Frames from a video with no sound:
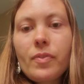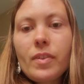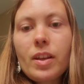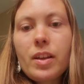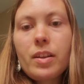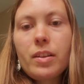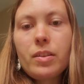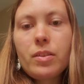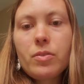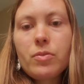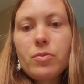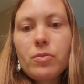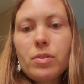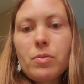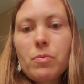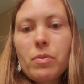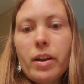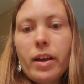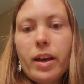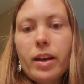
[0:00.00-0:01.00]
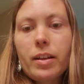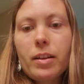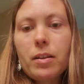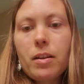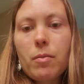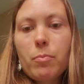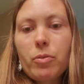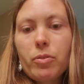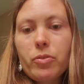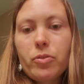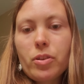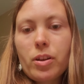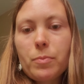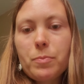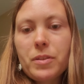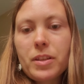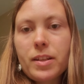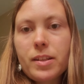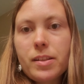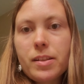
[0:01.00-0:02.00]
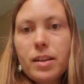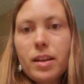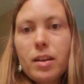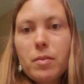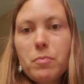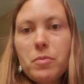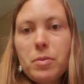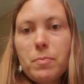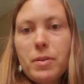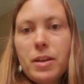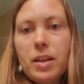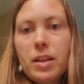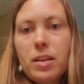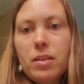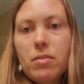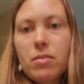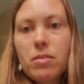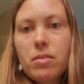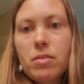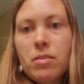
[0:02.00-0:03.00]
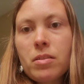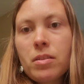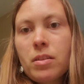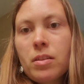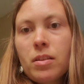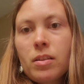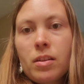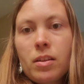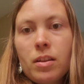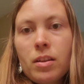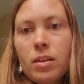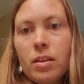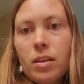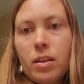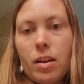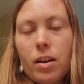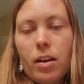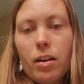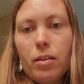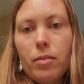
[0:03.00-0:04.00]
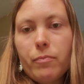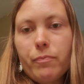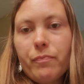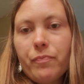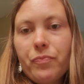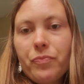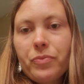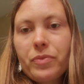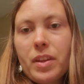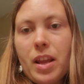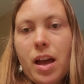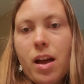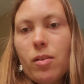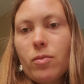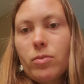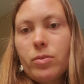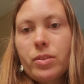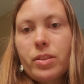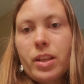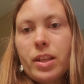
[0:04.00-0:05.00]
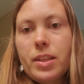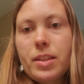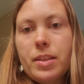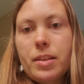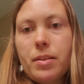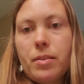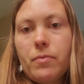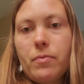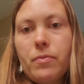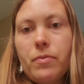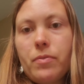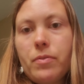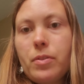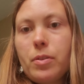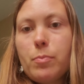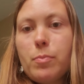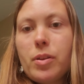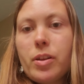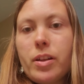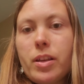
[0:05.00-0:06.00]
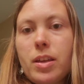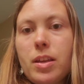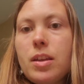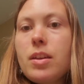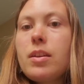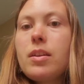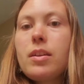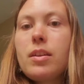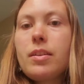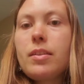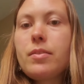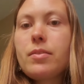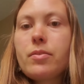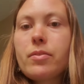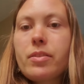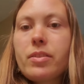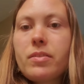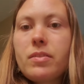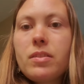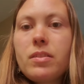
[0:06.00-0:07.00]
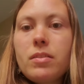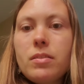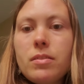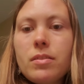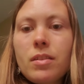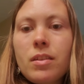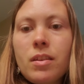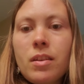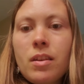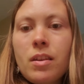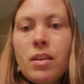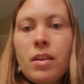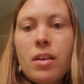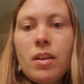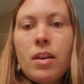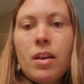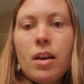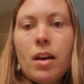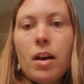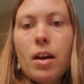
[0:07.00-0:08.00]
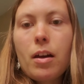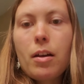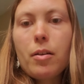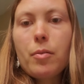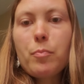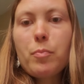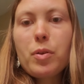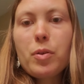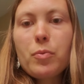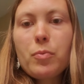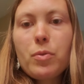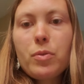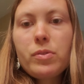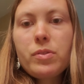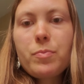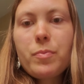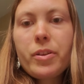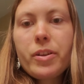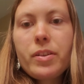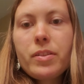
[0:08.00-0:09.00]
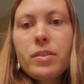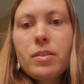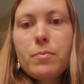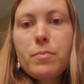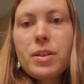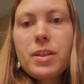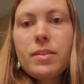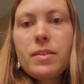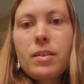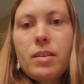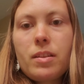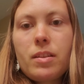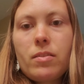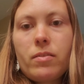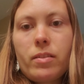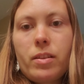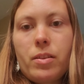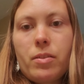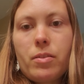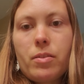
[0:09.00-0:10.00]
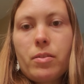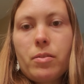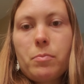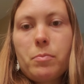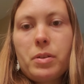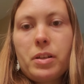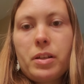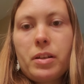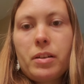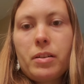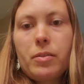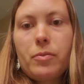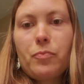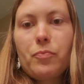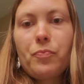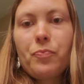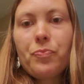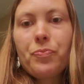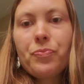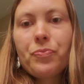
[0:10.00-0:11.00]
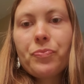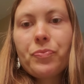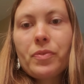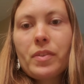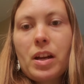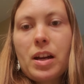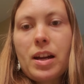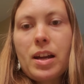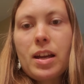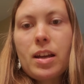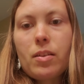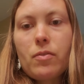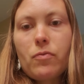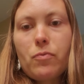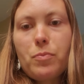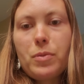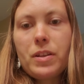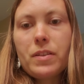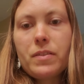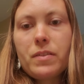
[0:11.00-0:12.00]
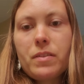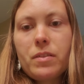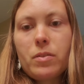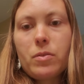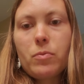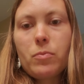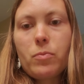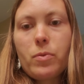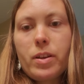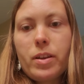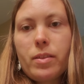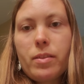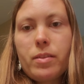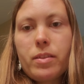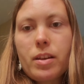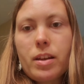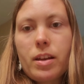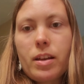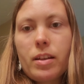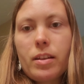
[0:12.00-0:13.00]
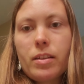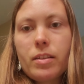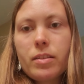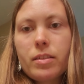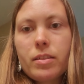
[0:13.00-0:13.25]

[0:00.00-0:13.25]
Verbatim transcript: And you'd only want to add a couple drops at a time, depending on um, how sensitive your body is or isn't. Um, but rosemary is an amazing healing herb. Um, I have mixed it with, uh,